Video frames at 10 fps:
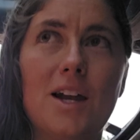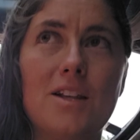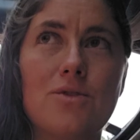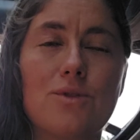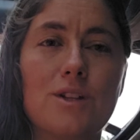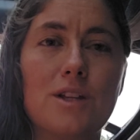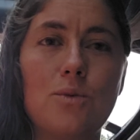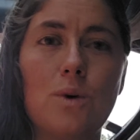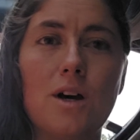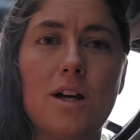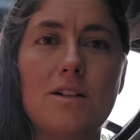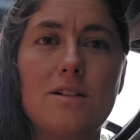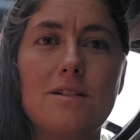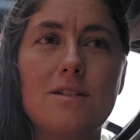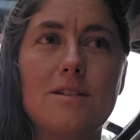that is really what
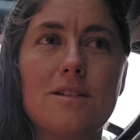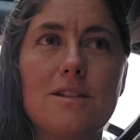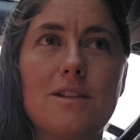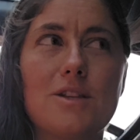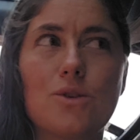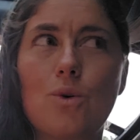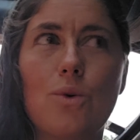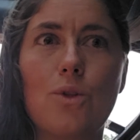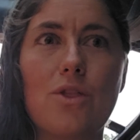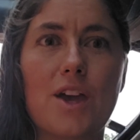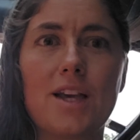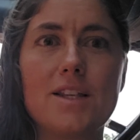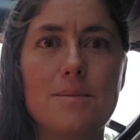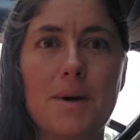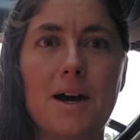this whole thing
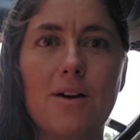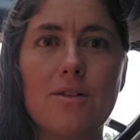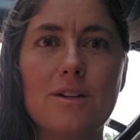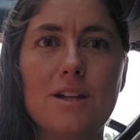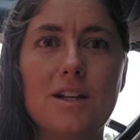is about,